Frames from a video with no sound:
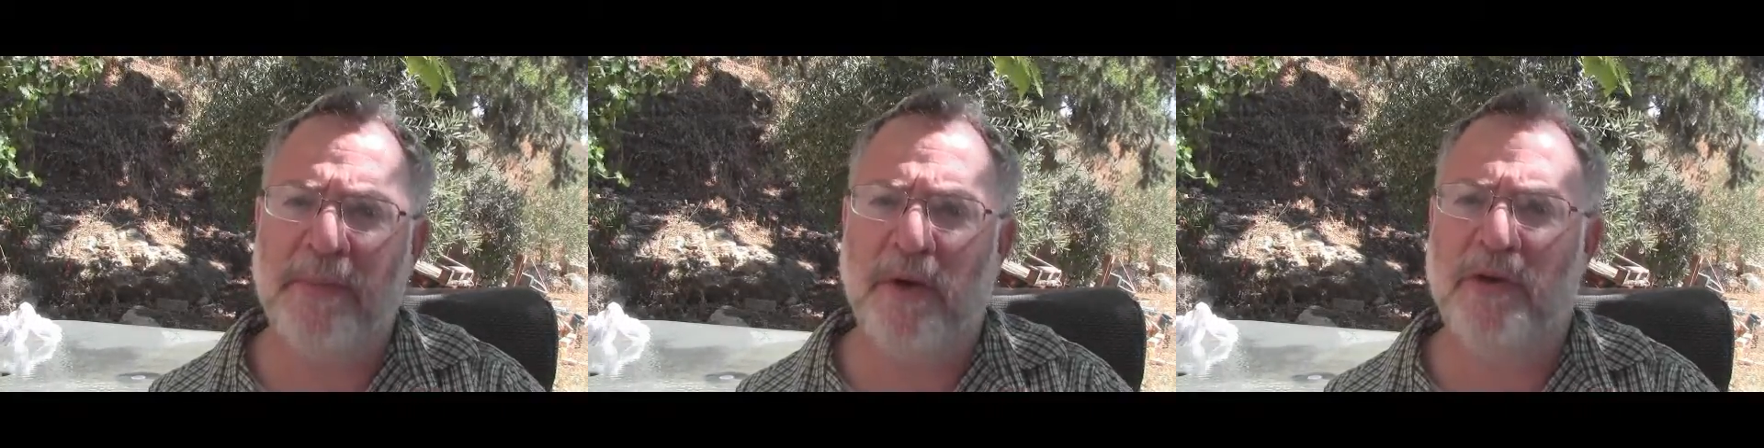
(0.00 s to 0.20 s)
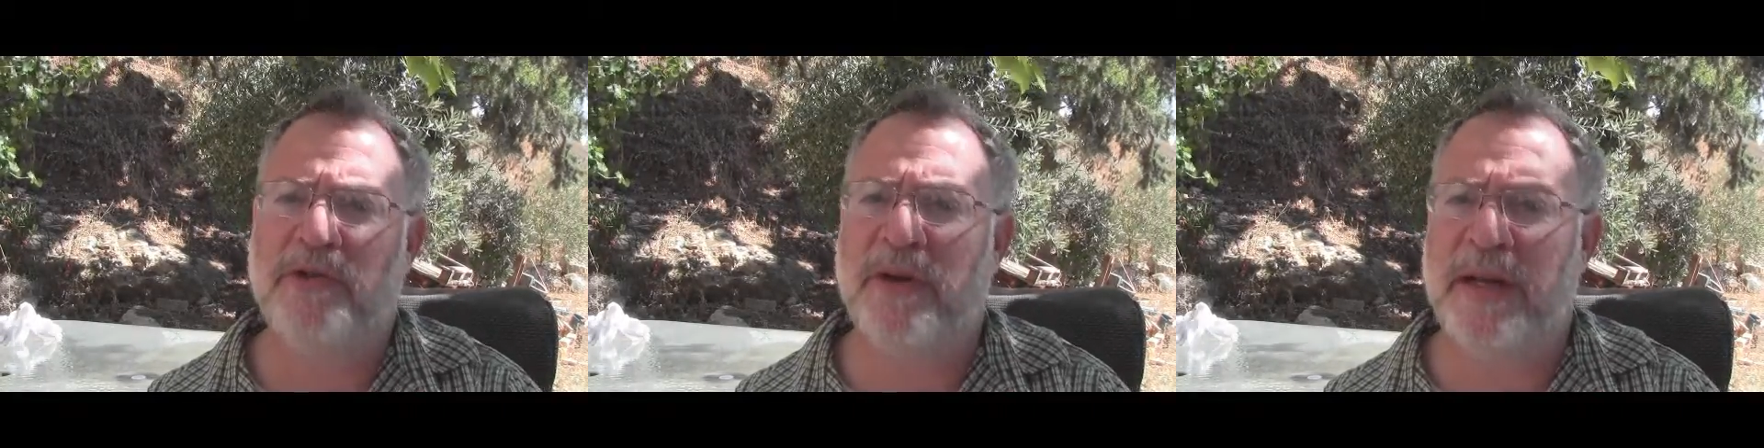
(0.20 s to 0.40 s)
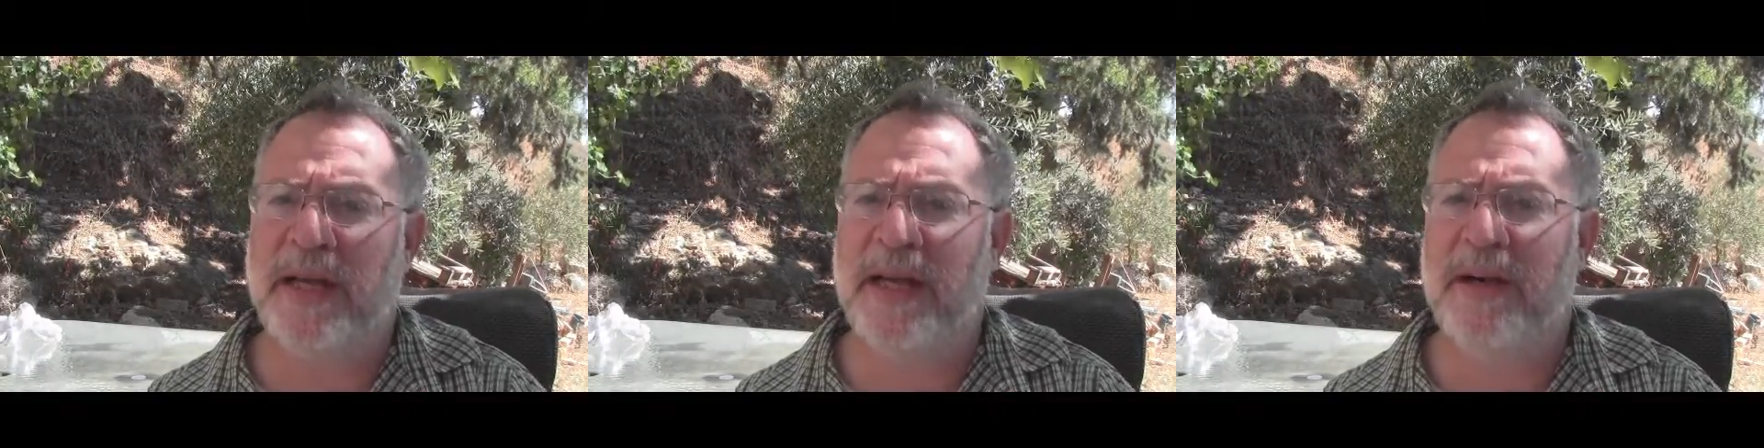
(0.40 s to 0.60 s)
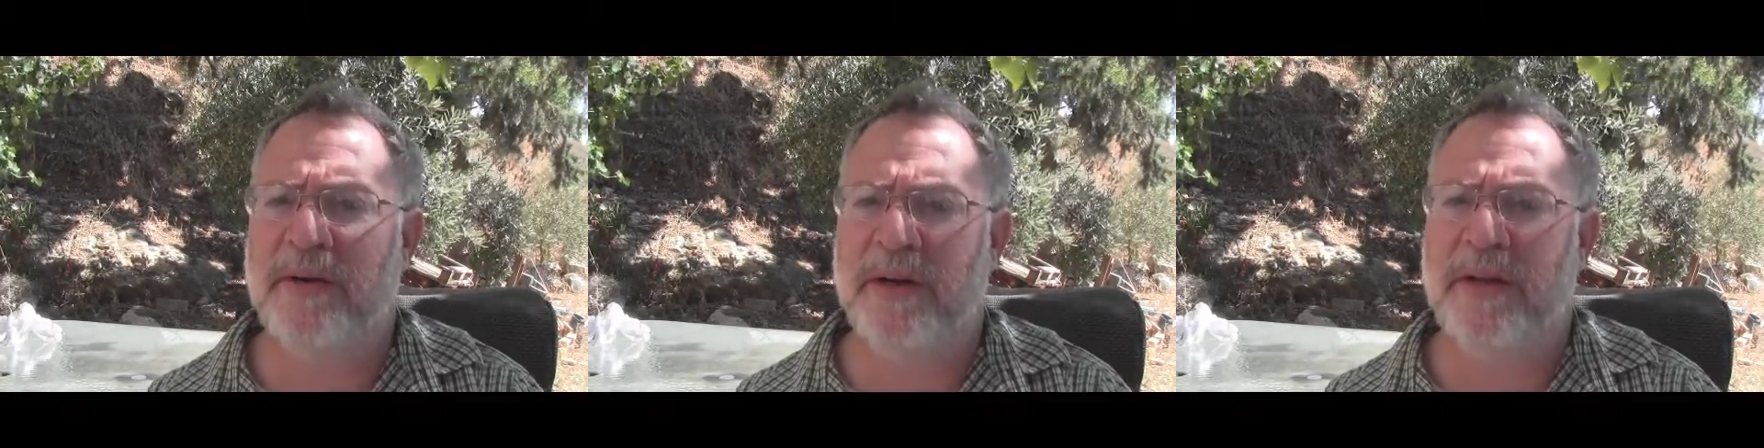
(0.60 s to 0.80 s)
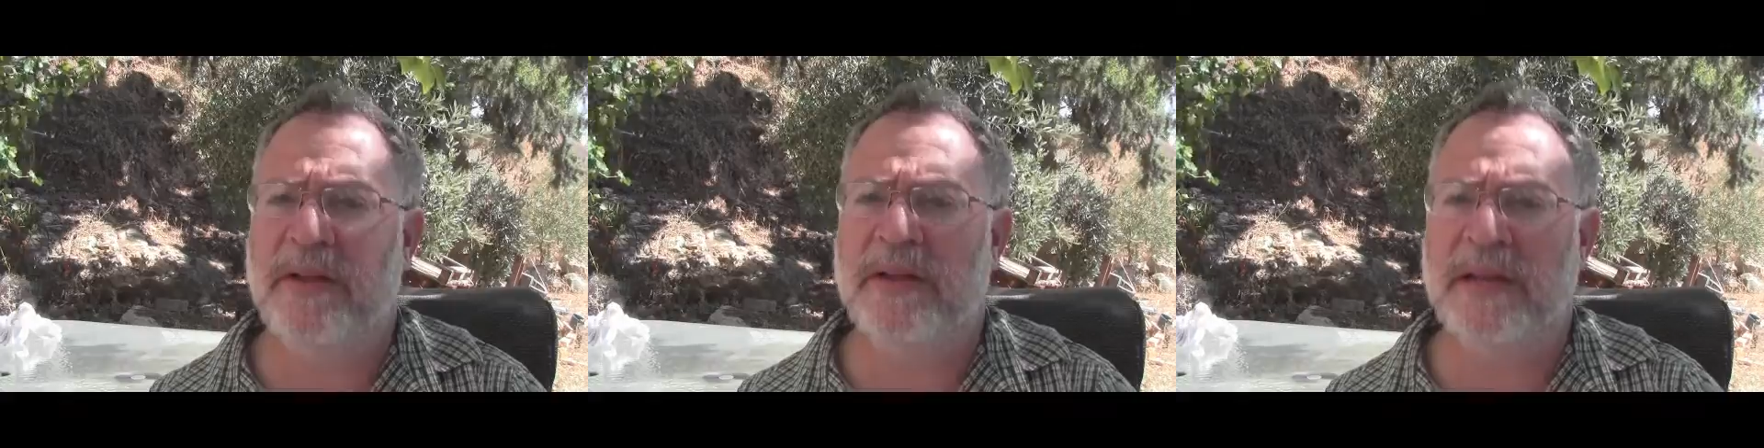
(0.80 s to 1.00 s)
Moshe and
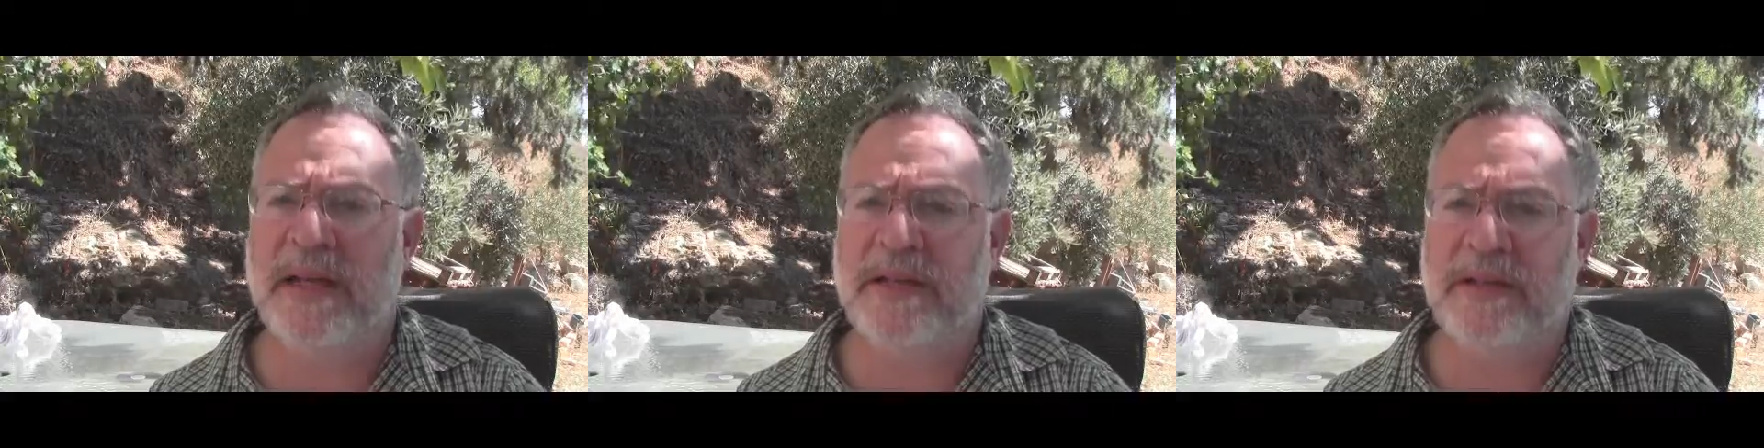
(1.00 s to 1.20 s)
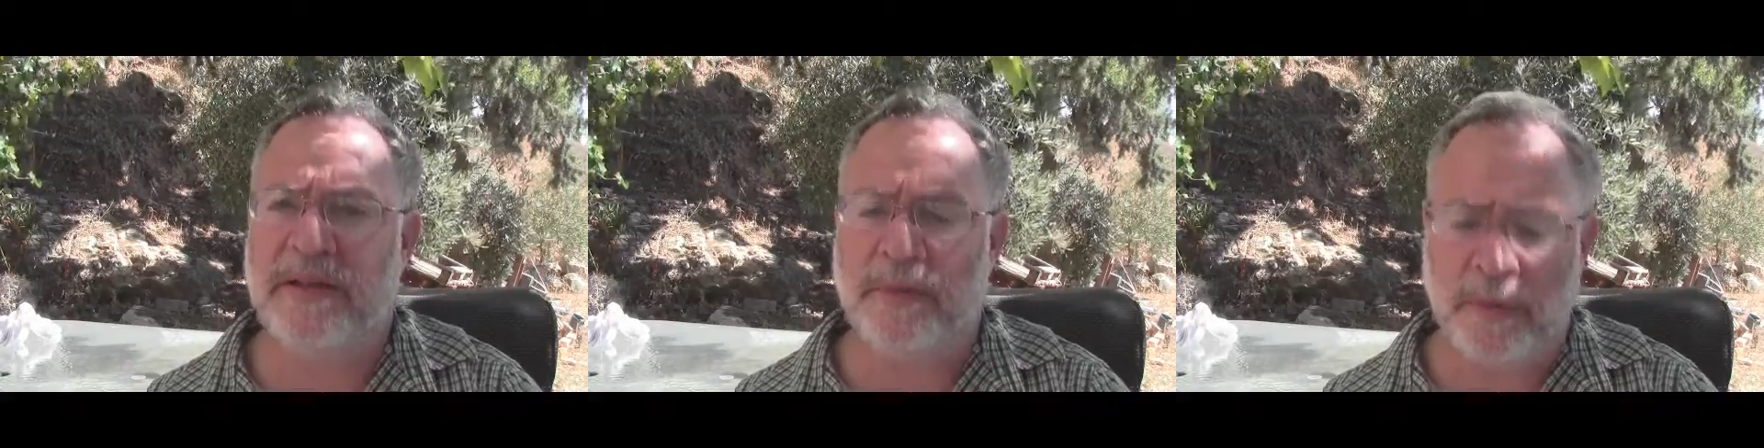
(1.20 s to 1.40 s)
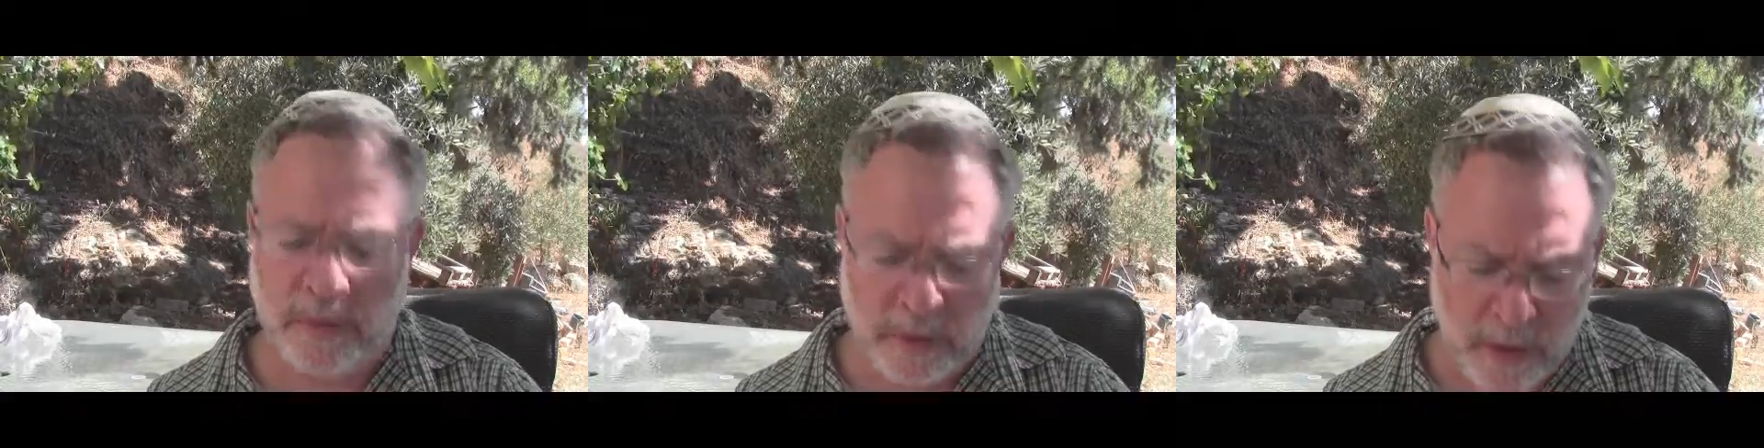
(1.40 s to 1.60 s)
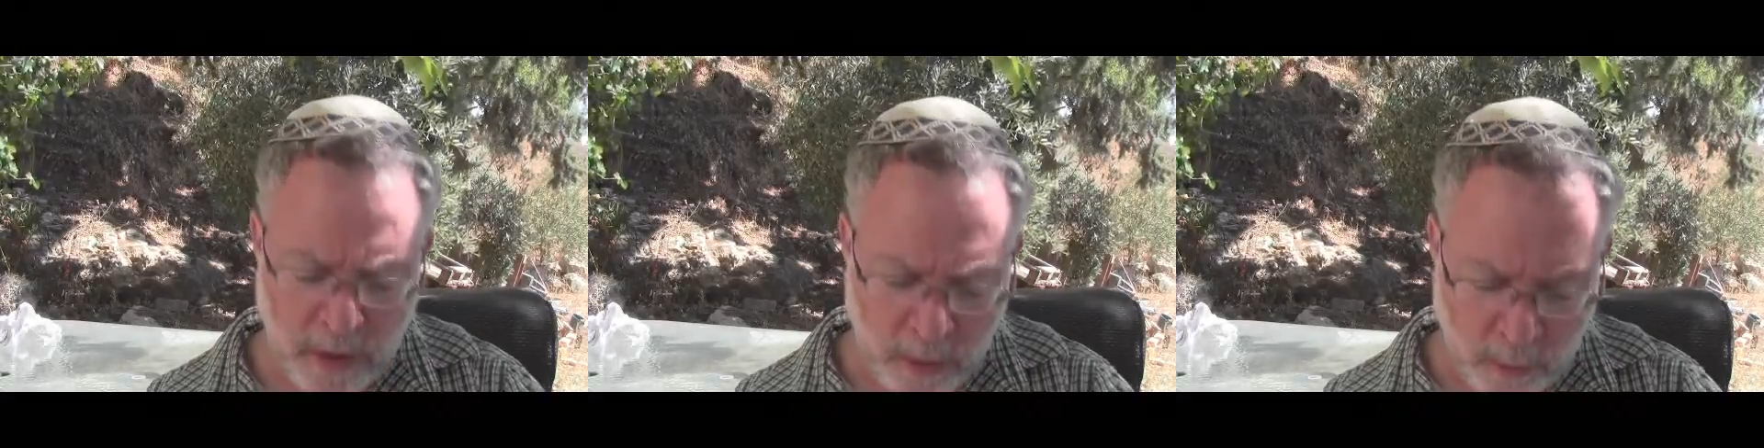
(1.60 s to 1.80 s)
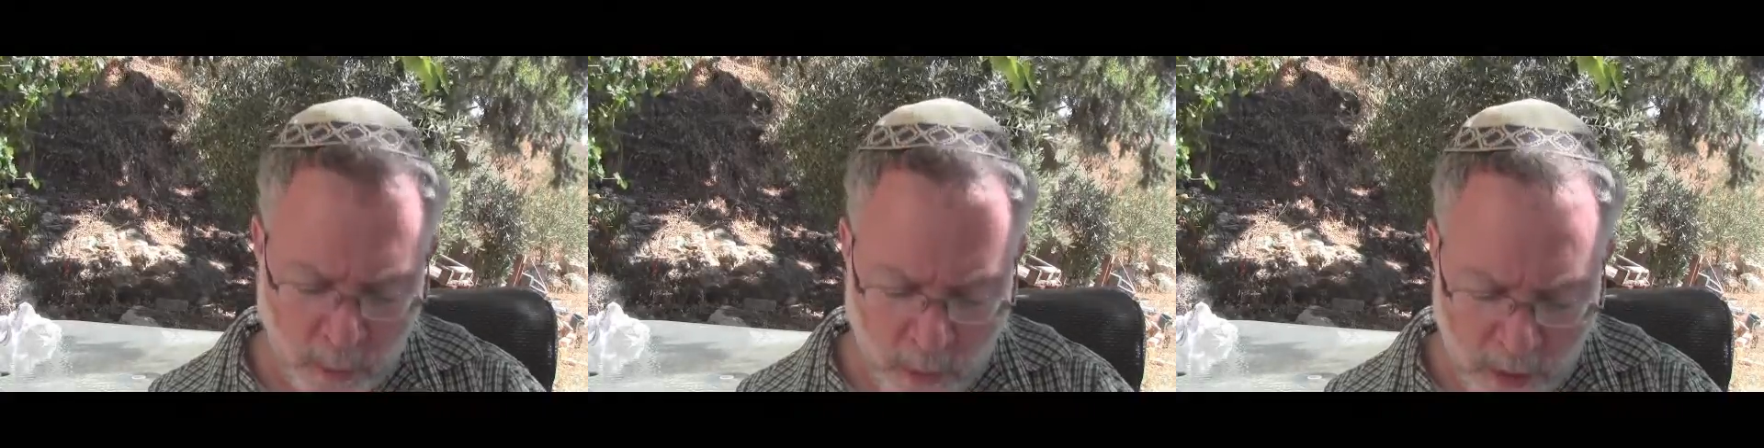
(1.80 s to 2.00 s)
Aaron in the desert.
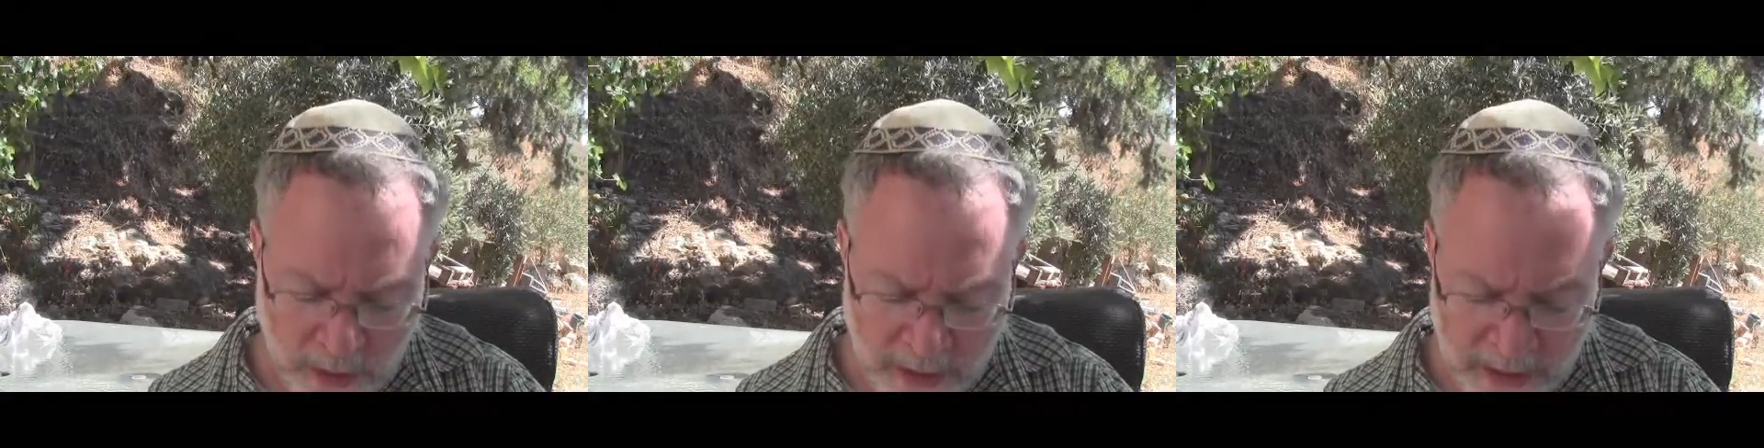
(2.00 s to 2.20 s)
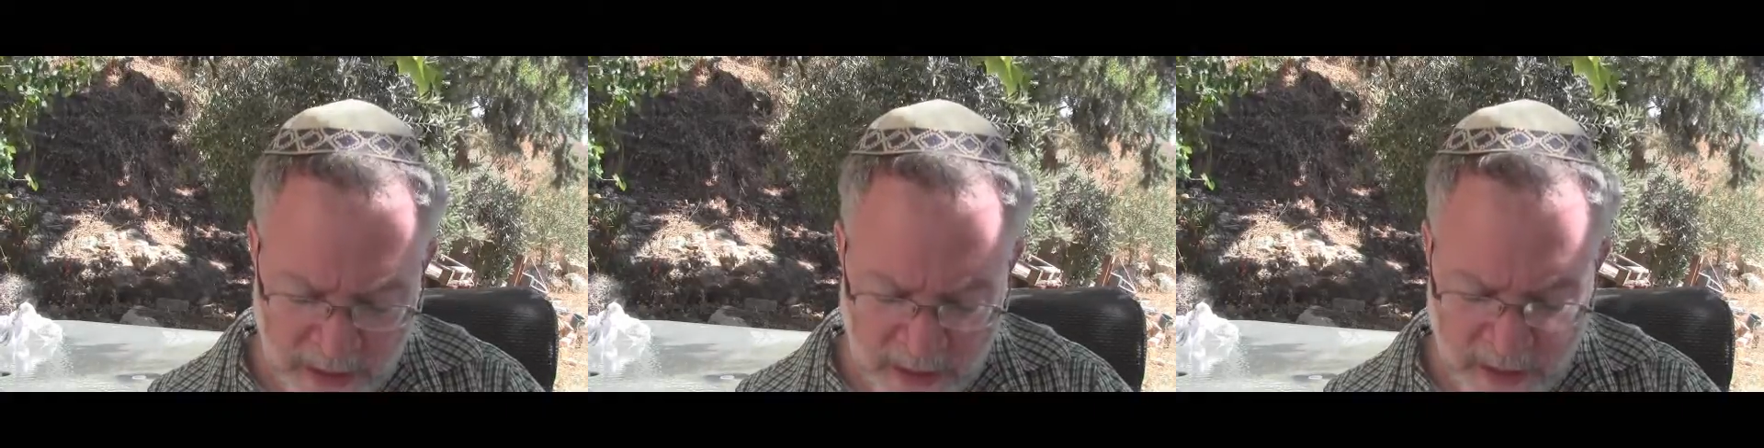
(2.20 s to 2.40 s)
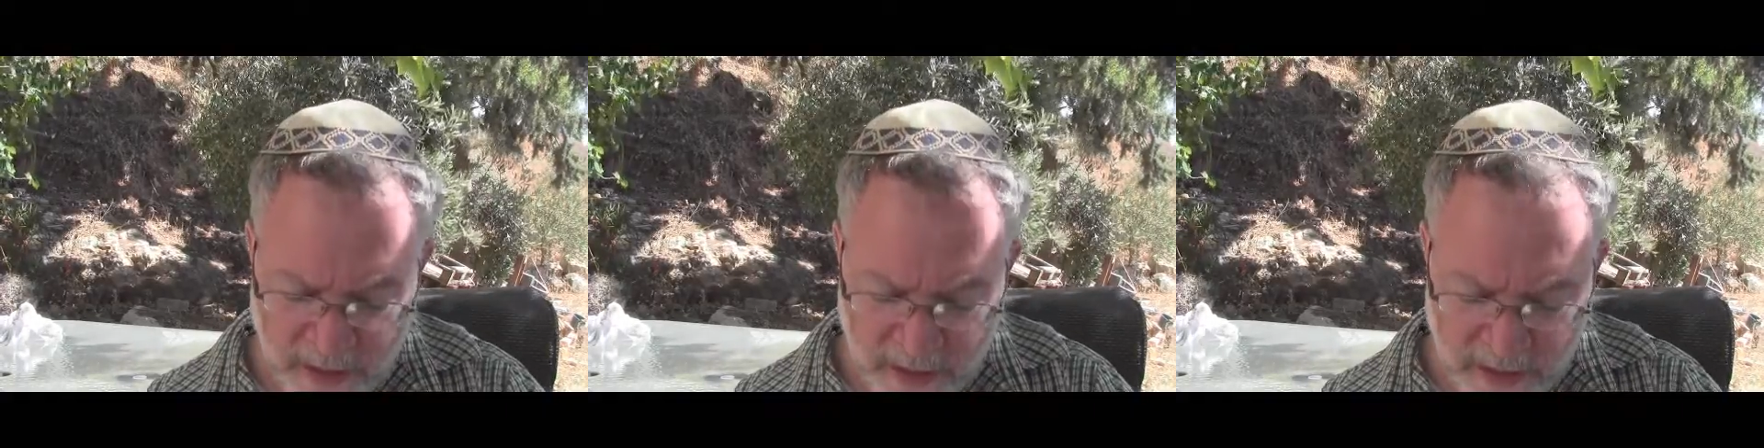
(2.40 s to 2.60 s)
Why?